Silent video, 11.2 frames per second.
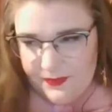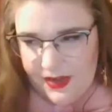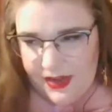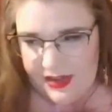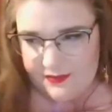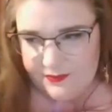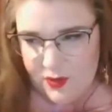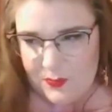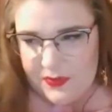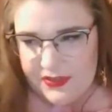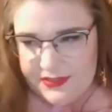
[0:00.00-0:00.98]
I have
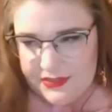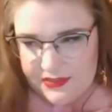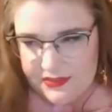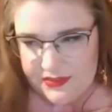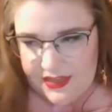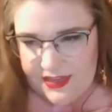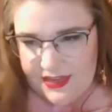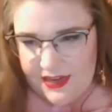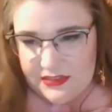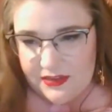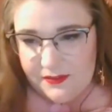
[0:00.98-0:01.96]
notebooks
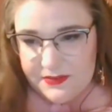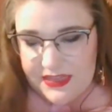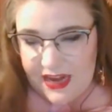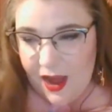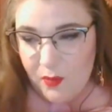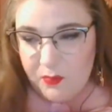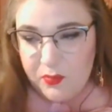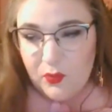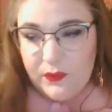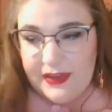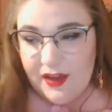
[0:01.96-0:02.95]
that, and sometimes I'll
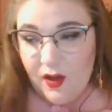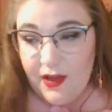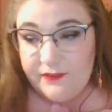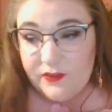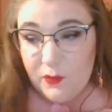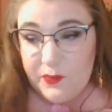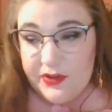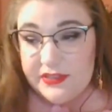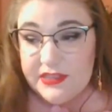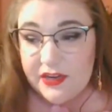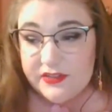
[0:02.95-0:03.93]
have
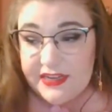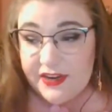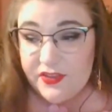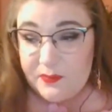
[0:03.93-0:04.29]
notebooks that I'll tear the